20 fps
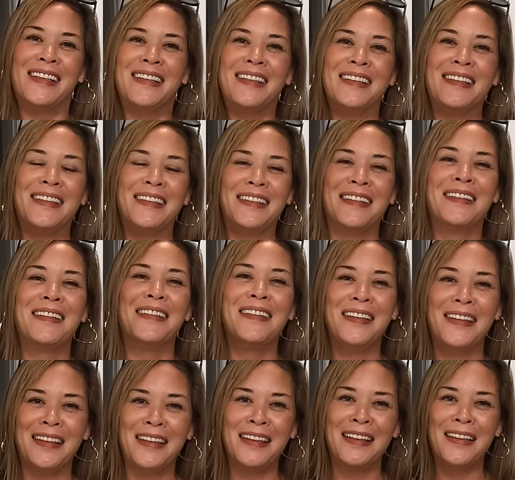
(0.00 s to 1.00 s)
Thank you.
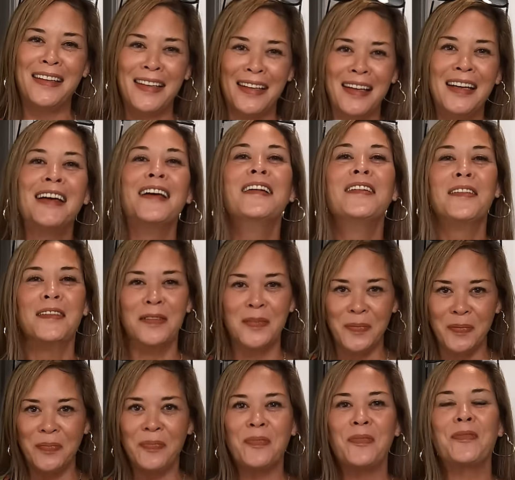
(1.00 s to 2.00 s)
Absolutely,
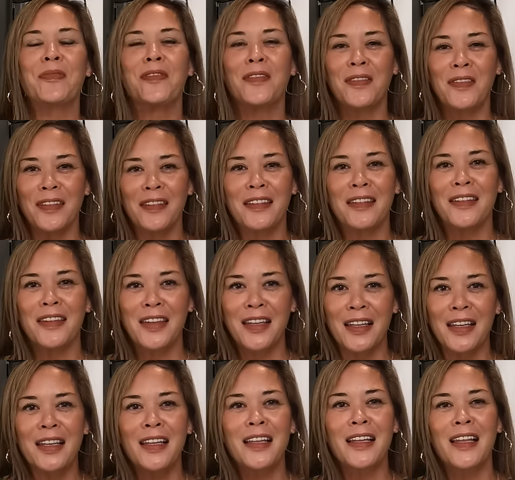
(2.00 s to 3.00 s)
everybody, so much for
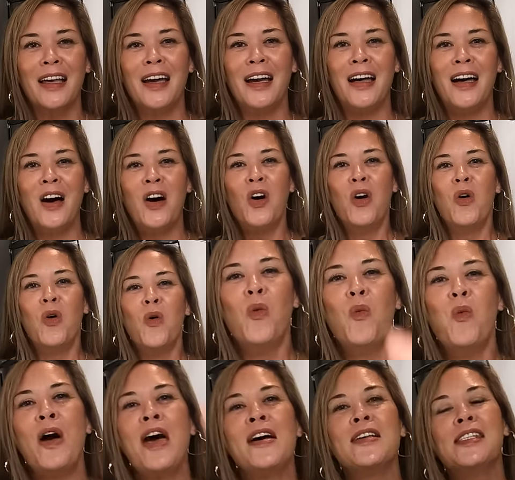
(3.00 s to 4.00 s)
watching. And Andrea,
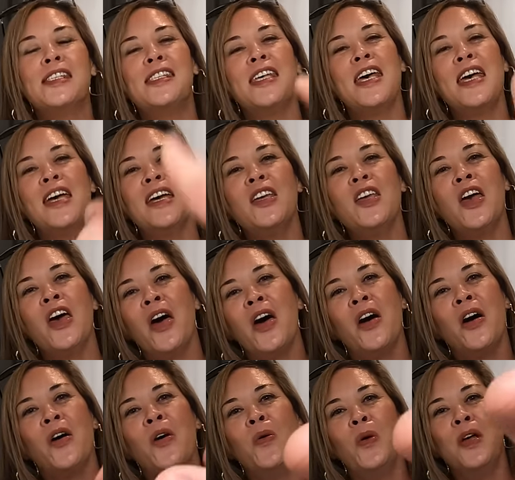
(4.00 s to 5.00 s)
we'll see
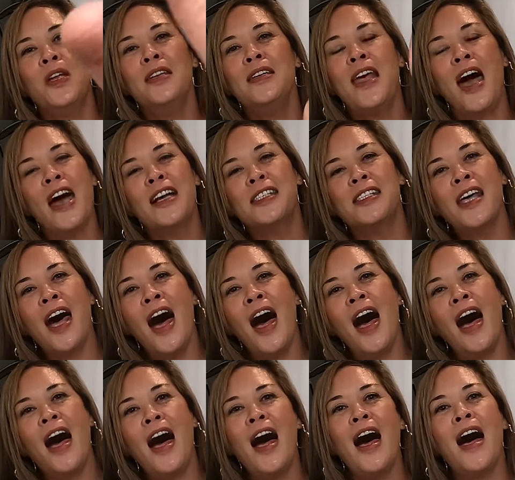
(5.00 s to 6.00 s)
you next
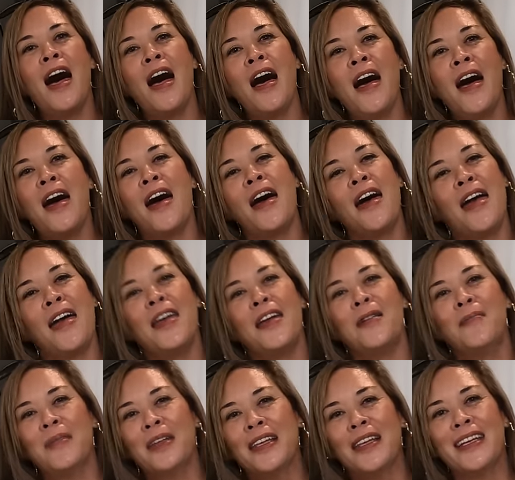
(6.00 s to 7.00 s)

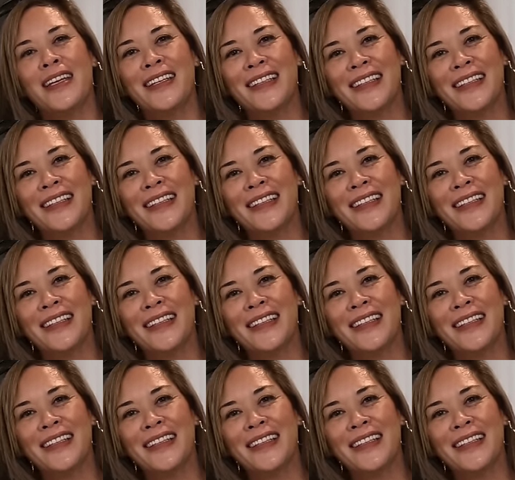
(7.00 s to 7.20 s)
time.